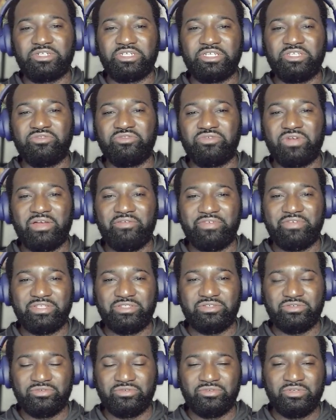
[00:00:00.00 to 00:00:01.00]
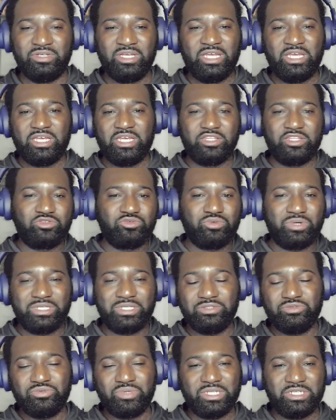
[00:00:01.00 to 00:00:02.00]
in revenue in
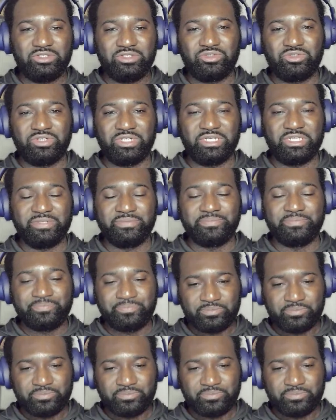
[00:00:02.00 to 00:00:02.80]
2023,